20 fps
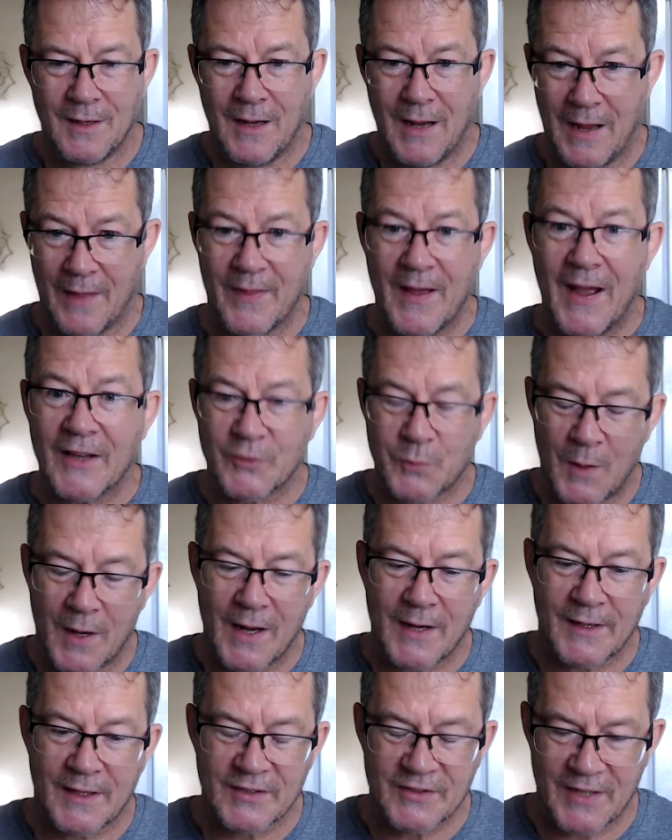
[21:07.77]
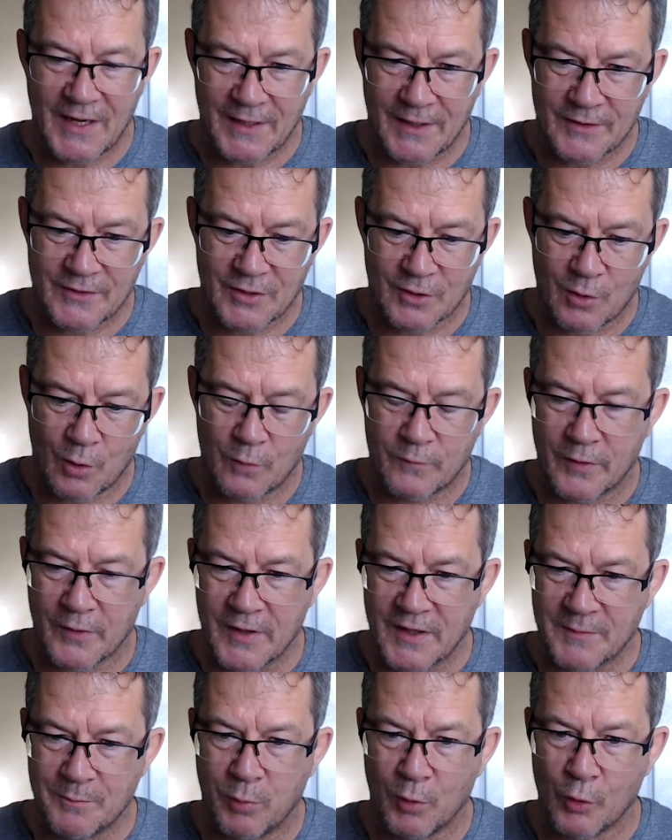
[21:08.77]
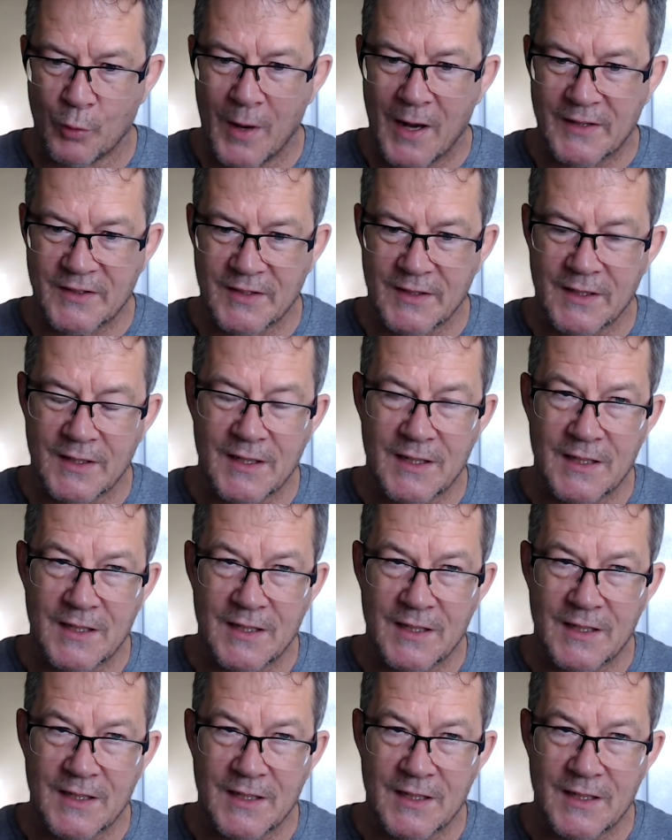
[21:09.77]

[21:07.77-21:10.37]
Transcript: And that's why I decided to go for these Bluetti